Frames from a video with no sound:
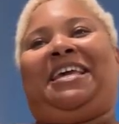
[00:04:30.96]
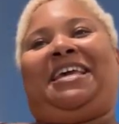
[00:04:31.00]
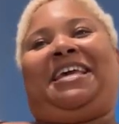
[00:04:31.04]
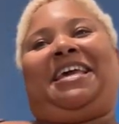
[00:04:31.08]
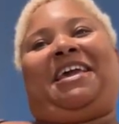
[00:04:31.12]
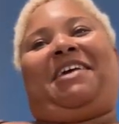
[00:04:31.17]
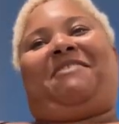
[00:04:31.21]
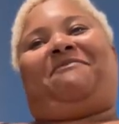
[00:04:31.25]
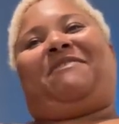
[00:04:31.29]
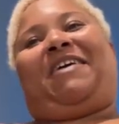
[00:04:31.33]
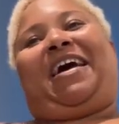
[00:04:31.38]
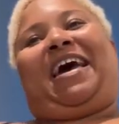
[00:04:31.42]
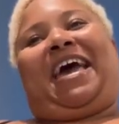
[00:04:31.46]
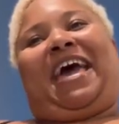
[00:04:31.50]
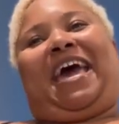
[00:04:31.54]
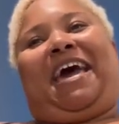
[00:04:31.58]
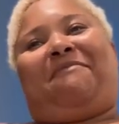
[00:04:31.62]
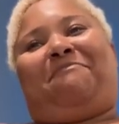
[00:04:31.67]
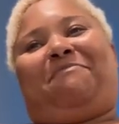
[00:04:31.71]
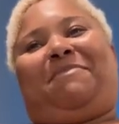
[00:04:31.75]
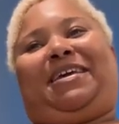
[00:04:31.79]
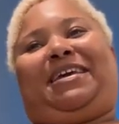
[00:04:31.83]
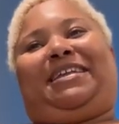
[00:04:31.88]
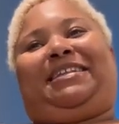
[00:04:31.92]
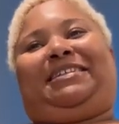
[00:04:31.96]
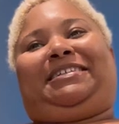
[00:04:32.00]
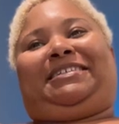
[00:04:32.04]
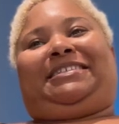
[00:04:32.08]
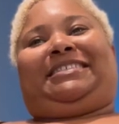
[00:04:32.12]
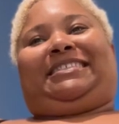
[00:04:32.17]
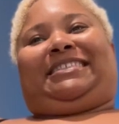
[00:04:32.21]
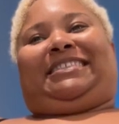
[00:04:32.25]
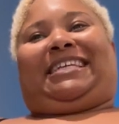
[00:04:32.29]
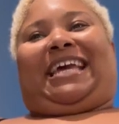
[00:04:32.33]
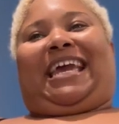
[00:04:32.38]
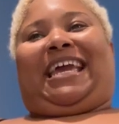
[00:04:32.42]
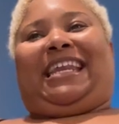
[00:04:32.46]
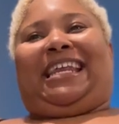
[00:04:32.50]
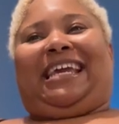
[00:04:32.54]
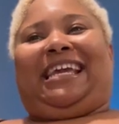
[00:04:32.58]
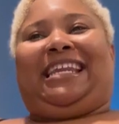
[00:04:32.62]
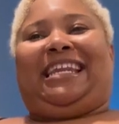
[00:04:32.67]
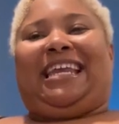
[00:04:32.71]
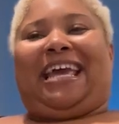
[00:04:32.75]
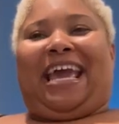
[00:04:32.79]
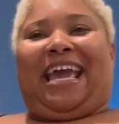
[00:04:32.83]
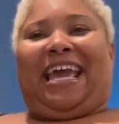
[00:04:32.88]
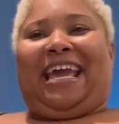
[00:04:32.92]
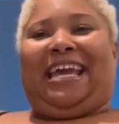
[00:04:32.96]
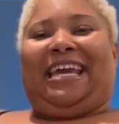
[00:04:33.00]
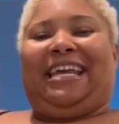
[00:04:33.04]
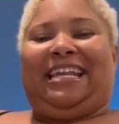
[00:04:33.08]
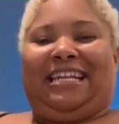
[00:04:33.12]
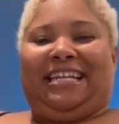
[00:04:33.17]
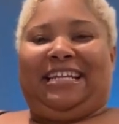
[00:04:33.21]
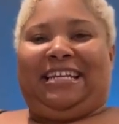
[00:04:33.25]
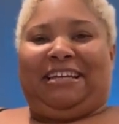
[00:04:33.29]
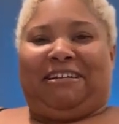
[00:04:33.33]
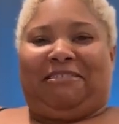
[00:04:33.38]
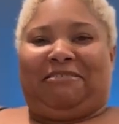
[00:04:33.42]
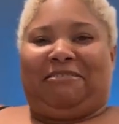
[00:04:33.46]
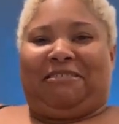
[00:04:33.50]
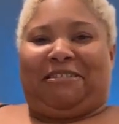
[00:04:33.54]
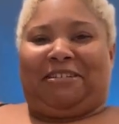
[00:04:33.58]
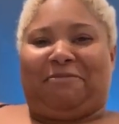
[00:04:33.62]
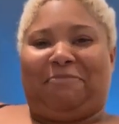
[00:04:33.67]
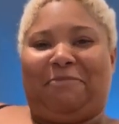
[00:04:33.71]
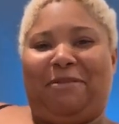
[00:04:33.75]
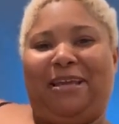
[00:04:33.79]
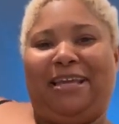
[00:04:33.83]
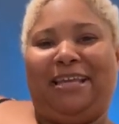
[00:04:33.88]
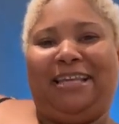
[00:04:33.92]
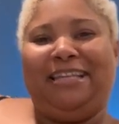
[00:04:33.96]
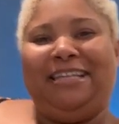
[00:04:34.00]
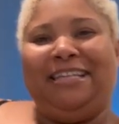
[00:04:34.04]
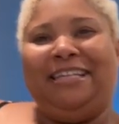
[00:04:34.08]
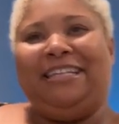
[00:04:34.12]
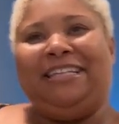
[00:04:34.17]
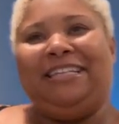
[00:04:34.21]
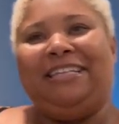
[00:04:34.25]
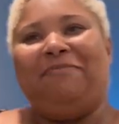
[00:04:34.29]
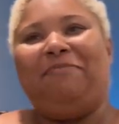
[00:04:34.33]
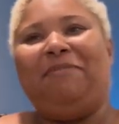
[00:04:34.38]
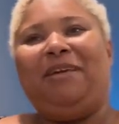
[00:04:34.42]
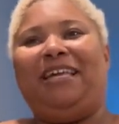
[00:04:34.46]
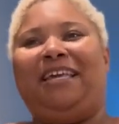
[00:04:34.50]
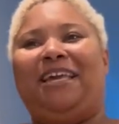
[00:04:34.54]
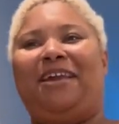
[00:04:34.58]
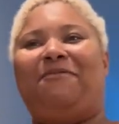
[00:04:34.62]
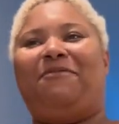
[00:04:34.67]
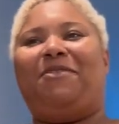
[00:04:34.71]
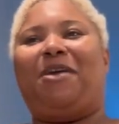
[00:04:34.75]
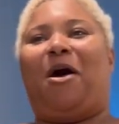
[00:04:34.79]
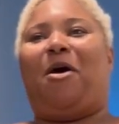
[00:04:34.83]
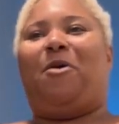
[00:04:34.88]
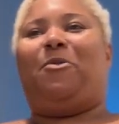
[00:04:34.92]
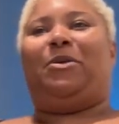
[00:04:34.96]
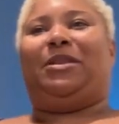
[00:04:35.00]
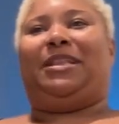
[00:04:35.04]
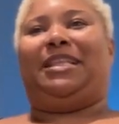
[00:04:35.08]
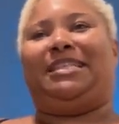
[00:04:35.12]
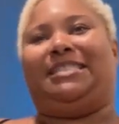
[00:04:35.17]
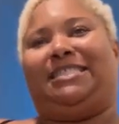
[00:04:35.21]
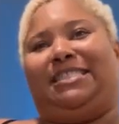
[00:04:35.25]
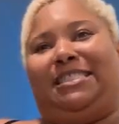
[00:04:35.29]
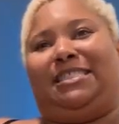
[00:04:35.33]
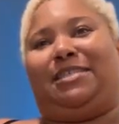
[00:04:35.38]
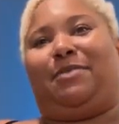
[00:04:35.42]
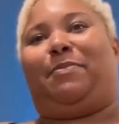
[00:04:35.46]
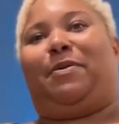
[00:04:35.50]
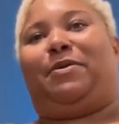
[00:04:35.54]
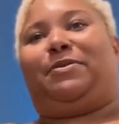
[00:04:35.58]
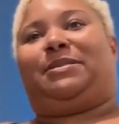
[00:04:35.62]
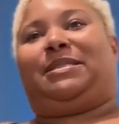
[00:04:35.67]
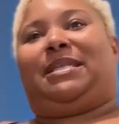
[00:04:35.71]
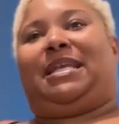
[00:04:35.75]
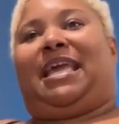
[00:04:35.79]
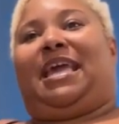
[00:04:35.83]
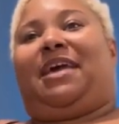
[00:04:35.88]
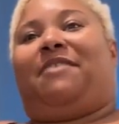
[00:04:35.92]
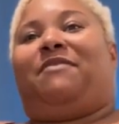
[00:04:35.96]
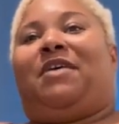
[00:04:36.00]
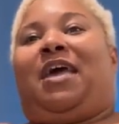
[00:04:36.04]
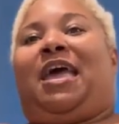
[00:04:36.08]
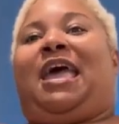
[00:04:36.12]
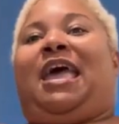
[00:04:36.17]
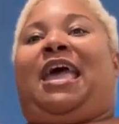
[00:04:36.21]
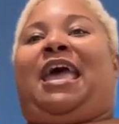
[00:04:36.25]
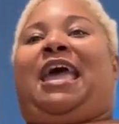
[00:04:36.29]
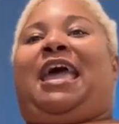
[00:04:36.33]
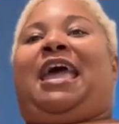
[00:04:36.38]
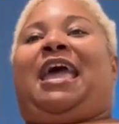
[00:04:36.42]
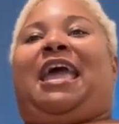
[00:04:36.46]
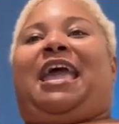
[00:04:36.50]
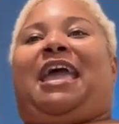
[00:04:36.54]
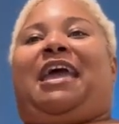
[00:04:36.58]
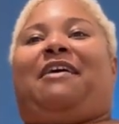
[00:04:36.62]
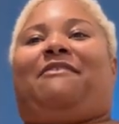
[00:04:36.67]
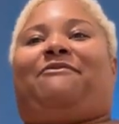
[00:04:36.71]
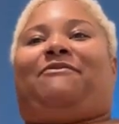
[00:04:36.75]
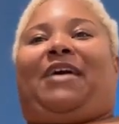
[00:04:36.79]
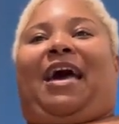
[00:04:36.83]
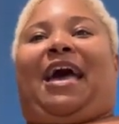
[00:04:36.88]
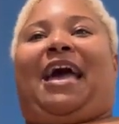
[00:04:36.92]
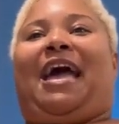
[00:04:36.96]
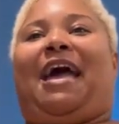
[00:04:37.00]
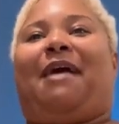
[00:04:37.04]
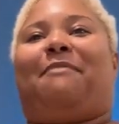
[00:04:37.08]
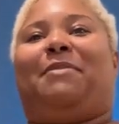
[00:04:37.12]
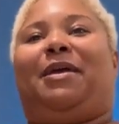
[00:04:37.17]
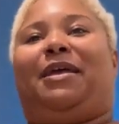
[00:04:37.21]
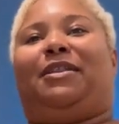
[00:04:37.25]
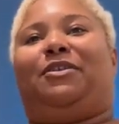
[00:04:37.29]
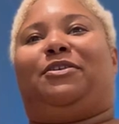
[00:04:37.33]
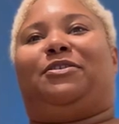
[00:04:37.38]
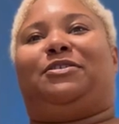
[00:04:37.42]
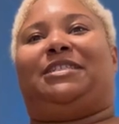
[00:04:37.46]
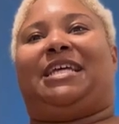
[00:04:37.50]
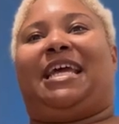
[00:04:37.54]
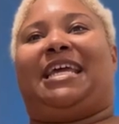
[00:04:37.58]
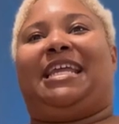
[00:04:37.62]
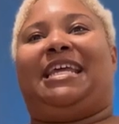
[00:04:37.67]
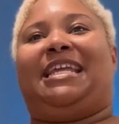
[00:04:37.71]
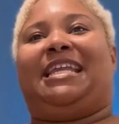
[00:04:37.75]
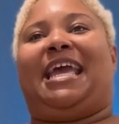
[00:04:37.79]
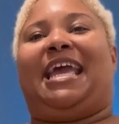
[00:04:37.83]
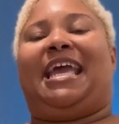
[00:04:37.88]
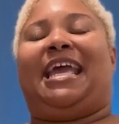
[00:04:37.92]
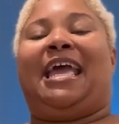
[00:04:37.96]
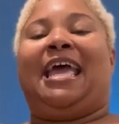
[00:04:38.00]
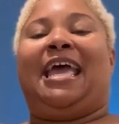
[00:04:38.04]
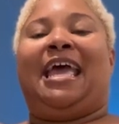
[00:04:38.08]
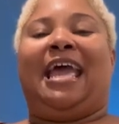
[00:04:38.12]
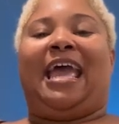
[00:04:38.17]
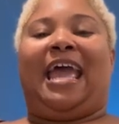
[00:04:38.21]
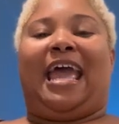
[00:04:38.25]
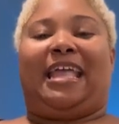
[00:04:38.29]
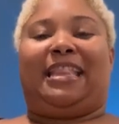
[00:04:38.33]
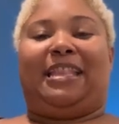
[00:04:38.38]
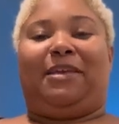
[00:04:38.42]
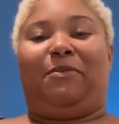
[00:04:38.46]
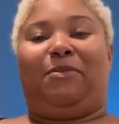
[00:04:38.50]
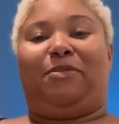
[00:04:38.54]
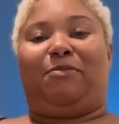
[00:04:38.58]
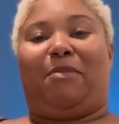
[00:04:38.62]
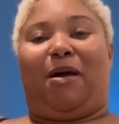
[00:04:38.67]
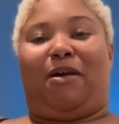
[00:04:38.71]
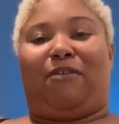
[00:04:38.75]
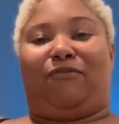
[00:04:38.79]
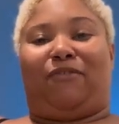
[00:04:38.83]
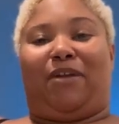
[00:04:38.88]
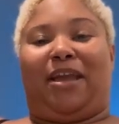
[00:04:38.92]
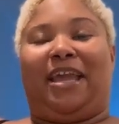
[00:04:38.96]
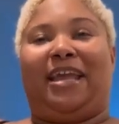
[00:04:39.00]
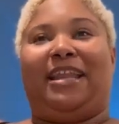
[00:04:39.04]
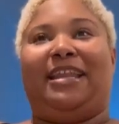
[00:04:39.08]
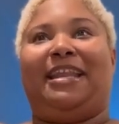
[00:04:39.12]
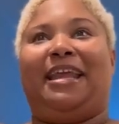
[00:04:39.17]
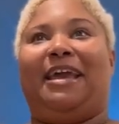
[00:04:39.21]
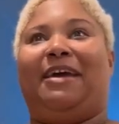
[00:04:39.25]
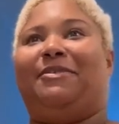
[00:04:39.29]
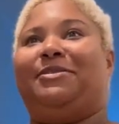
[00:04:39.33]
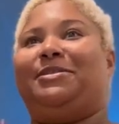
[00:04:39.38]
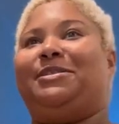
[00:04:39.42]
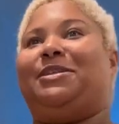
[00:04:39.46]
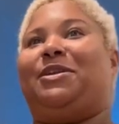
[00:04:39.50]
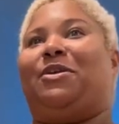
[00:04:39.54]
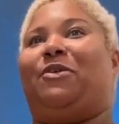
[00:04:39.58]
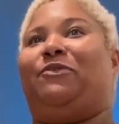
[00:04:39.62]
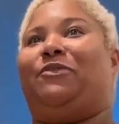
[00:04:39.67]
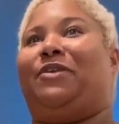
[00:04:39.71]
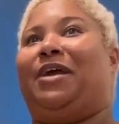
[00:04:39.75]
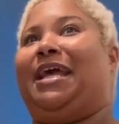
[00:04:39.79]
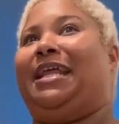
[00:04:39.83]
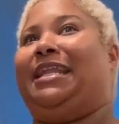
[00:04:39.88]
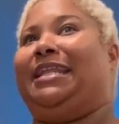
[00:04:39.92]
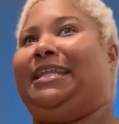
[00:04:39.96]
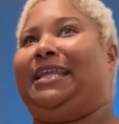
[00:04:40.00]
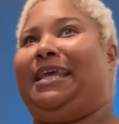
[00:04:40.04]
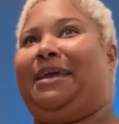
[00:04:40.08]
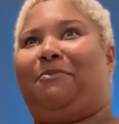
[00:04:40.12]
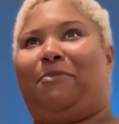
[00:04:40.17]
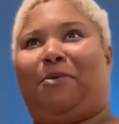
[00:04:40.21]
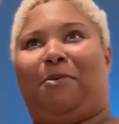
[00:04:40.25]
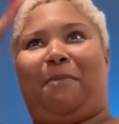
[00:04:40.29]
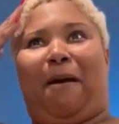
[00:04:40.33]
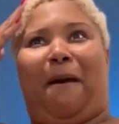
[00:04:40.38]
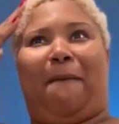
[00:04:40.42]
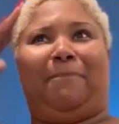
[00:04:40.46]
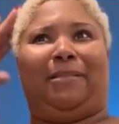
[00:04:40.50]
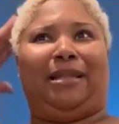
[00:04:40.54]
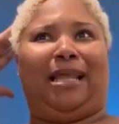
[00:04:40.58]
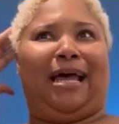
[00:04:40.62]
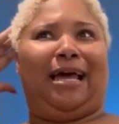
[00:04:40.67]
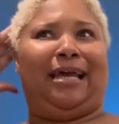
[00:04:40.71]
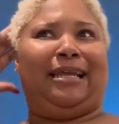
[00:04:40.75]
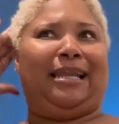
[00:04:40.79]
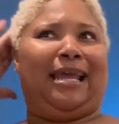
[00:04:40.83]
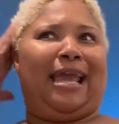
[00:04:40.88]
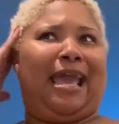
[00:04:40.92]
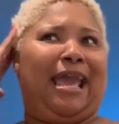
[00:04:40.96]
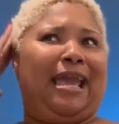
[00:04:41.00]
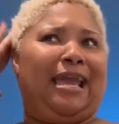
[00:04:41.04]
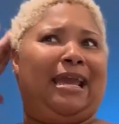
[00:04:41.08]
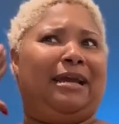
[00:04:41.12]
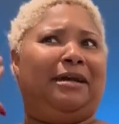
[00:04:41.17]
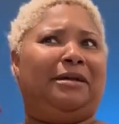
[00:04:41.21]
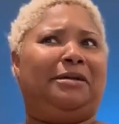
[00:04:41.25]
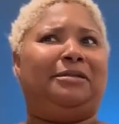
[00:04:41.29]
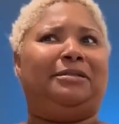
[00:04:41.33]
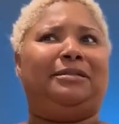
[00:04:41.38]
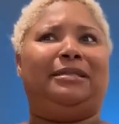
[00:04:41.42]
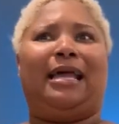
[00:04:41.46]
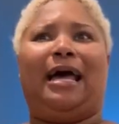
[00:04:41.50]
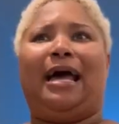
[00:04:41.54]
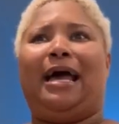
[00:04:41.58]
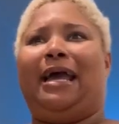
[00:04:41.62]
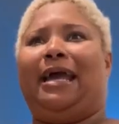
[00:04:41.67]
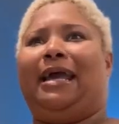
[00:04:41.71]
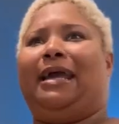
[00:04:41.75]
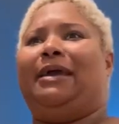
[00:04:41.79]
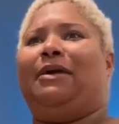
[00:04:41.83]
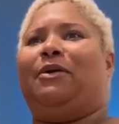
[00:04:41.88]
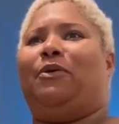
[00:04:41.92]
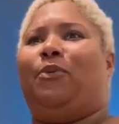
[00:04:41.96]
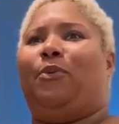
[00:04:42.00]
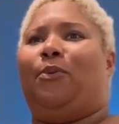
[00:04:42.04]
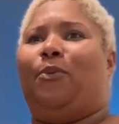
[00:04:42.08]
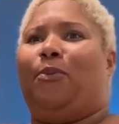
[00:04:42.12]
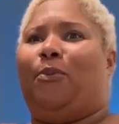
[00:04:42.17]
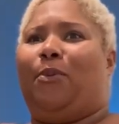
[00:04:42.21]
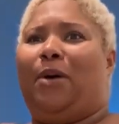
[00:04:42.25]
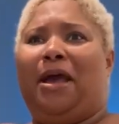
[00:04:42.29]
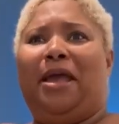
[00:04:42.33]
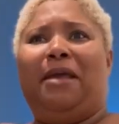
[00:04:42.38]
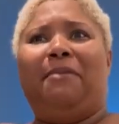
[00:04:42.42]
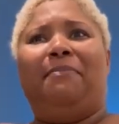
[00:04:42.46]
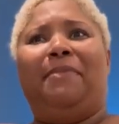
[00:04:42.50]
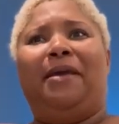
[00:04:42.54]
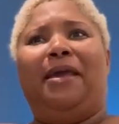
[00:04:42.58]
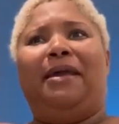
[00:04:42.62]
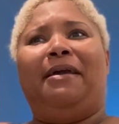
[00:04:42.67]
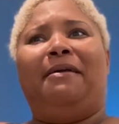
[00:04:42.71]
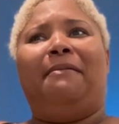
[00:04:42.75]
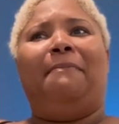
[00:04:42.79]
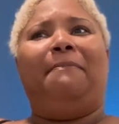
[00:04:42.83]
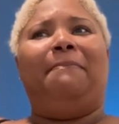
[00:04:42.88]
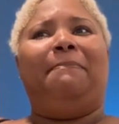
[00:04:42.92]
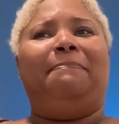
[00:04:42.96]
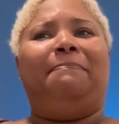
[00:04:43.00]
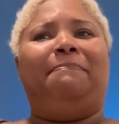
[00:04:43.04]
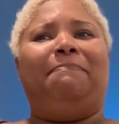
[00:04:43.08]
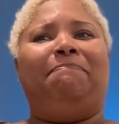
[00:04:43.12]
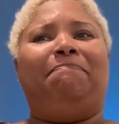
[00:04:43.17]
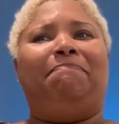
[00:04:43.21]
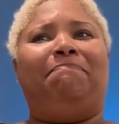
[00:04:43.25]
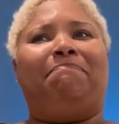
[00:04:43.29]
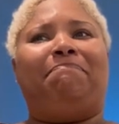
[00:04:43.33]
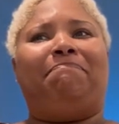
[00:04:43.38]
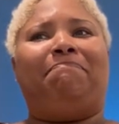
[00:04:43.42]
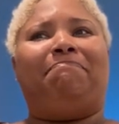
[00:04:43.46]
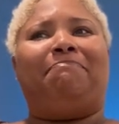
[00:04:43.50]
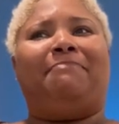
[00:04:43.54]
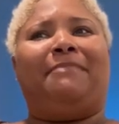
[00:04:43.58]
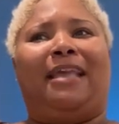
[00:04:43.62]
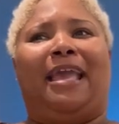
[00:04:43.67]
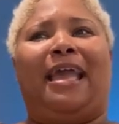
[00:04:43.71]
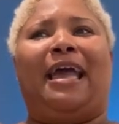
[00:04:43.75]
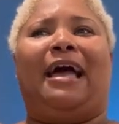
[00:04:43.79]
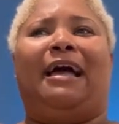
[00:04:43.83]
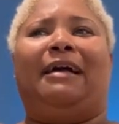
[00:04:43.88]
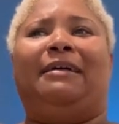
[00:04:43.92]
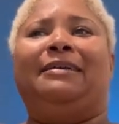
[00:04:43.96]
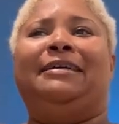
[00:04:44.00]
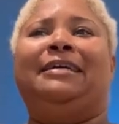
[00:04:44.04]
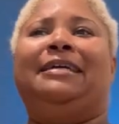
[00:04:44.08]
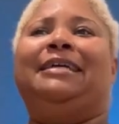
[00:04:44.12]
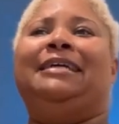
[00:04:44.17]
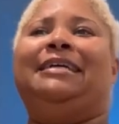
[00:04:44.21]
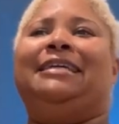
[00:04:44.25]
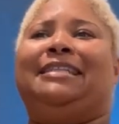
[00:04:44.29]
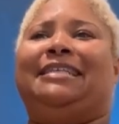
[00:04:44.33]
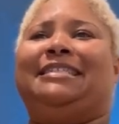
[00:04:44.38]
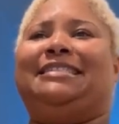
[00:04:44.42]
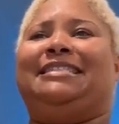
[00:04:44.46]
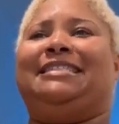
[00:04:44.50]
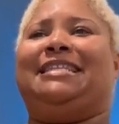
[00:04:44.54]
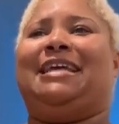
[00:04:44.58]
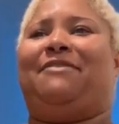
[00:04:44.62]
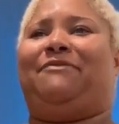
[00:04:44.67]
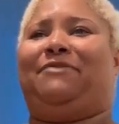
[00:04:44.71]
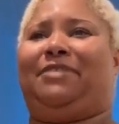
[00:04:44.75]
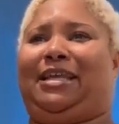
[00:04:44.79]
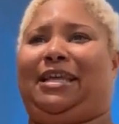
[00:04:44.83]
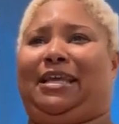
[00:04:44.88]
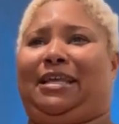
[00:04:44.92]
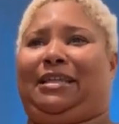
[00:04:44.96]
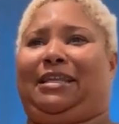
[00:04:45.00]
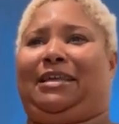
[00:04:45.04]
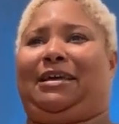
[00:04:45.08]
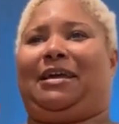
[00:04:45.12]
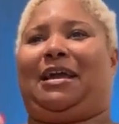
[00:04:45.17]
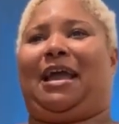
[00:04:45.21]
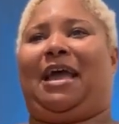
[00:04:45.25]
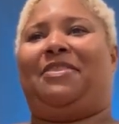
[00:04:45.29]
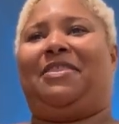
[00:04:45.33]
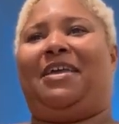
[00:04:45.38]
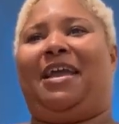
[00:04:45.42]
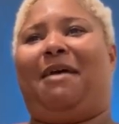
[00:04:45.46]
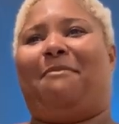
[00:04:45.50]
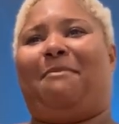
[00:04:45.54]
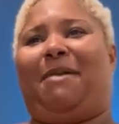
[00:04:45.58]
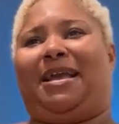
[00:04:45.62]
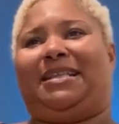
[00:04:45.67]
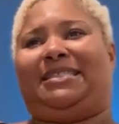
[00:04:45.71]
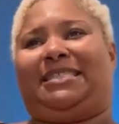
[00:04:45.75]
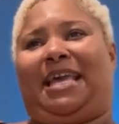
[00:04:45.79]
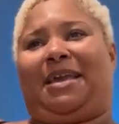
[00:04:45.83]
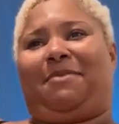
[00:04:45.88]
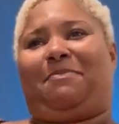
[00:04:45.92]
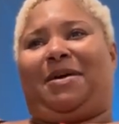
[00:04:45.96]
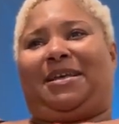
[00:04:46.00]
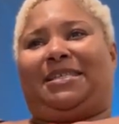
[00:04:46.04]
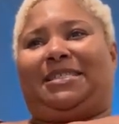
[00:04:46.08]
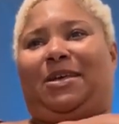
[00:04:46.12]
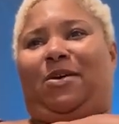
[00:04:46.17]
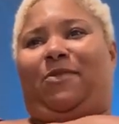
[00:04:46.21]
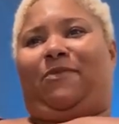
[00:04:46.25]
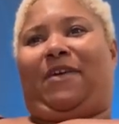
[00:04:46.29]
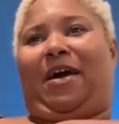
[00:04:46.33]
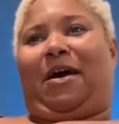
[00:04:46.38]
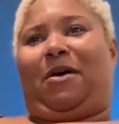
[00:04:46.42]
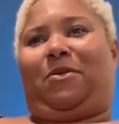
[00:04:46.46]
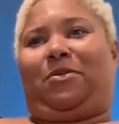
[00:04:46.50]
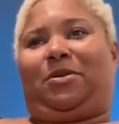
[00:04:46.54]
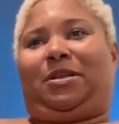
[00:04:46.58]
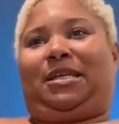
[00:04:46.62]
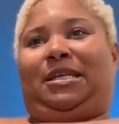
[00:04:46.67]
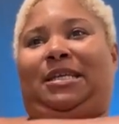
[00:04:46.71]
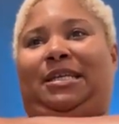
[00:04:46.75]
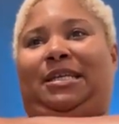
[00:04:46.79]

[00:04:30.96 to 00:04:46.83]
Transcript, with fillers: if I had me a little datey date, hold on, let me give y'all what this is supposed to get. If I had me a little datey date and then with my red nails and a red lip with my blonde hair, like what, ma'am? Yeah, this is definitely a look. I think I might take myself out.